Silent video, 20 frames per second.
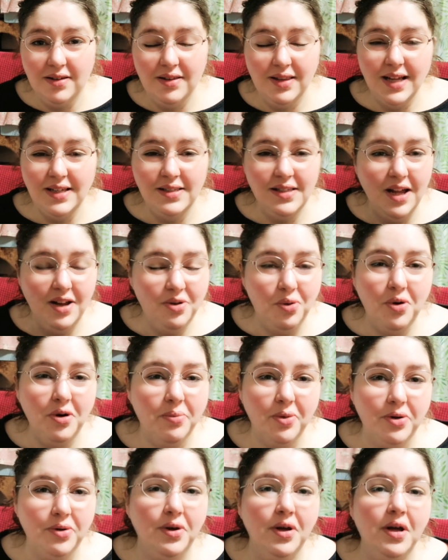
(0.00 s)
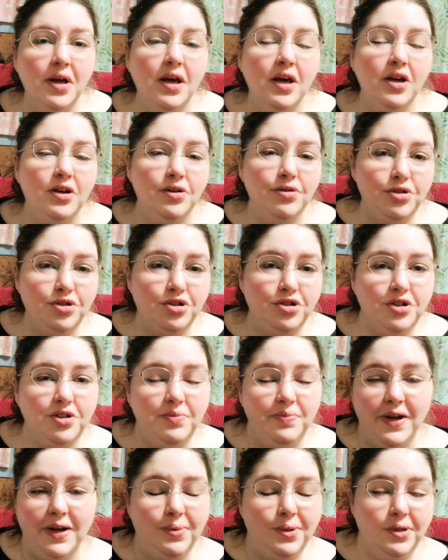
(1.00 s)
That's not normal. You
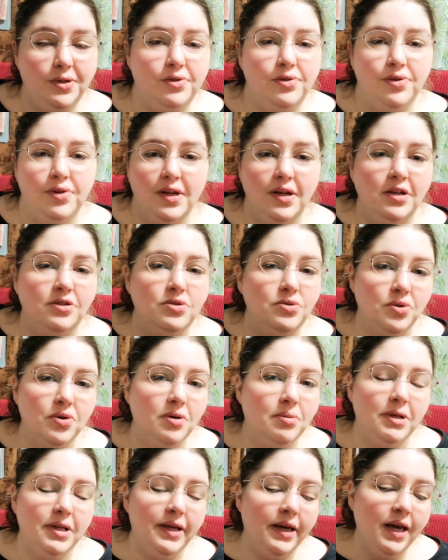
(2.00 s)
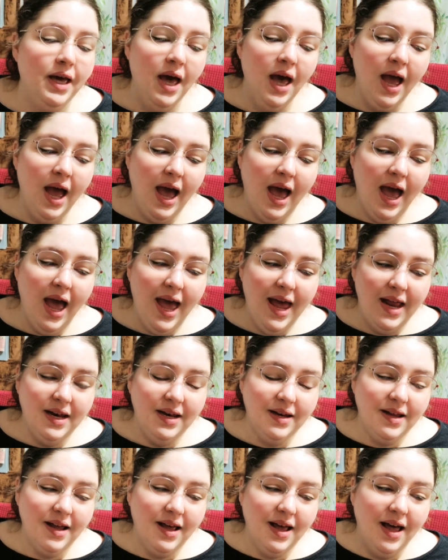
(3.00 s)
should be able to do things normally.
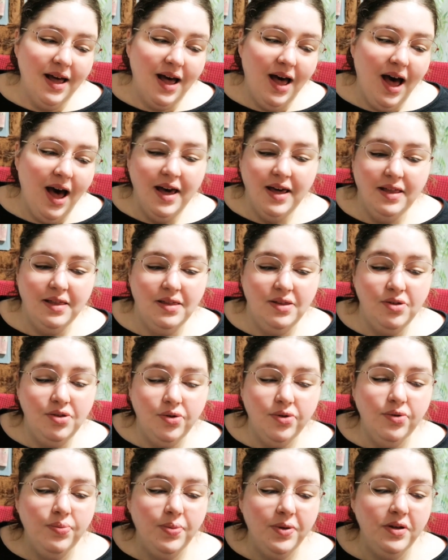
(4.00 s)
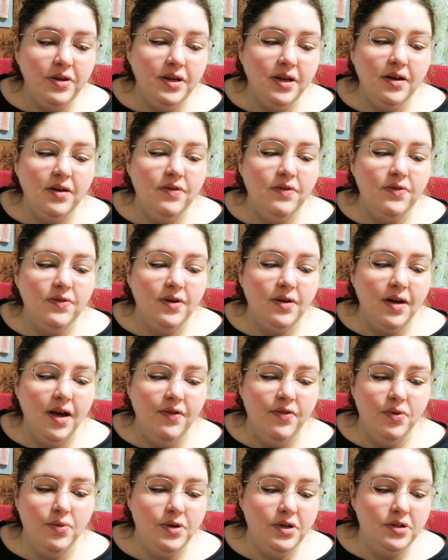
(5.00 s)
And I do believe
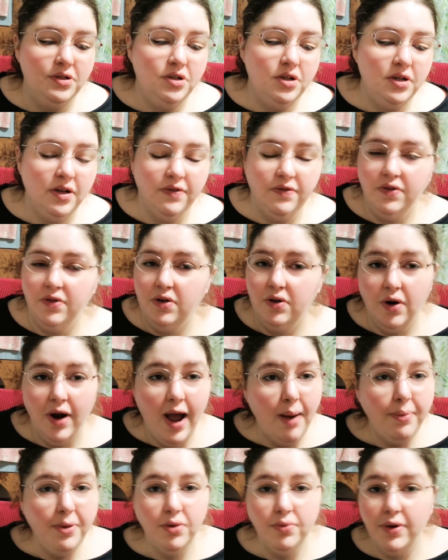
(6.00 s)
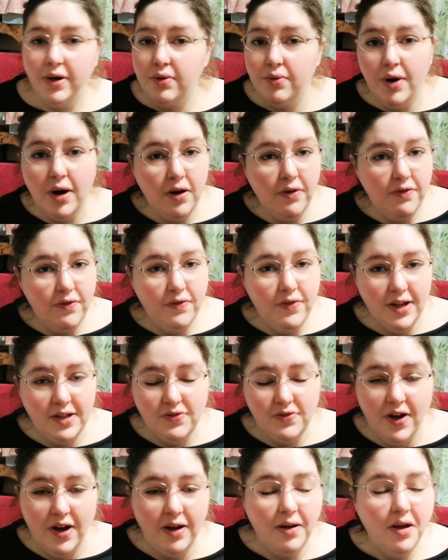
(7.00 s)
everyone, if you're happy the way you are,
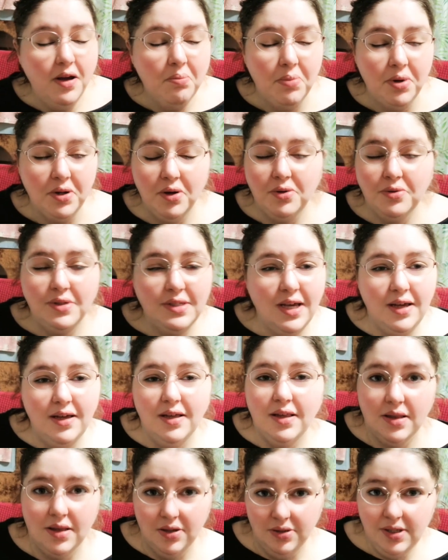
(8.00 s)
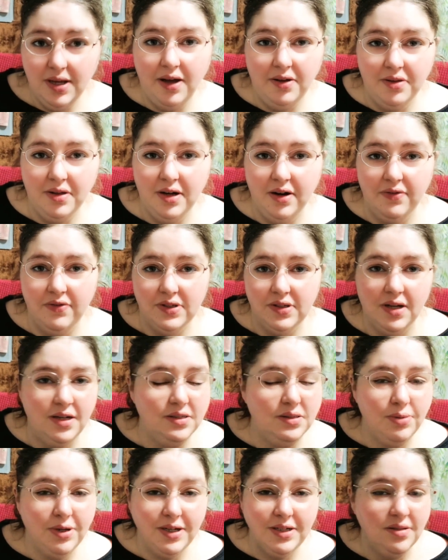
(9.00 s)
that's fine. But don't say there's health at every
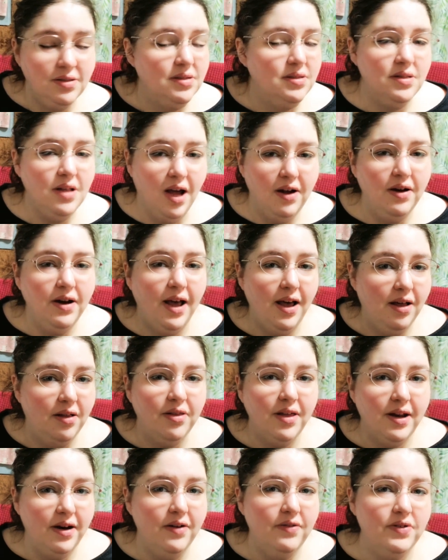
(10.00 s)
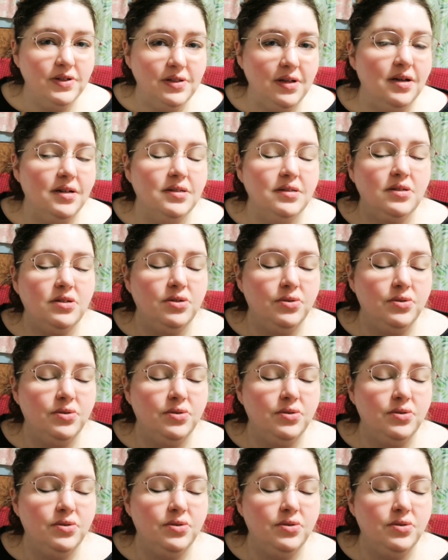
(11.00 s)
size, because it's not health at every size.